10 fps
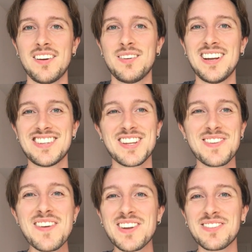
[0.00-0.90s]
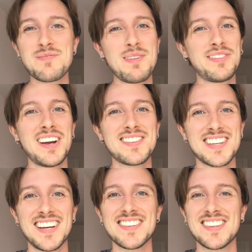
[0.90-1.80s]
which at the moment would be 5
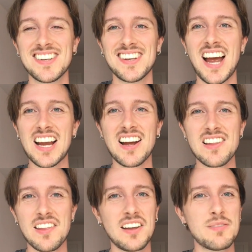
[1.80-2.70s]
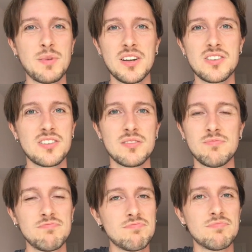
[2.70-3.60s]
stars. I can't think of much
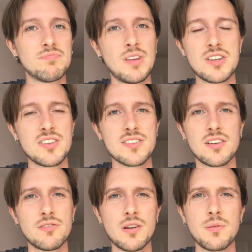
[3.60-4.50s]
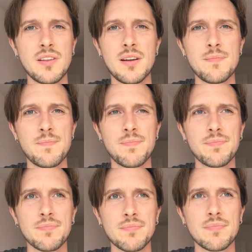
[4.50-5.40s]
that's gone wrong with it.
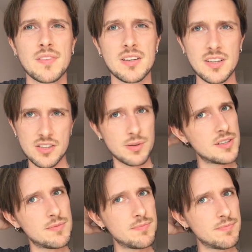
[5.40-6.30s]
Touch wood.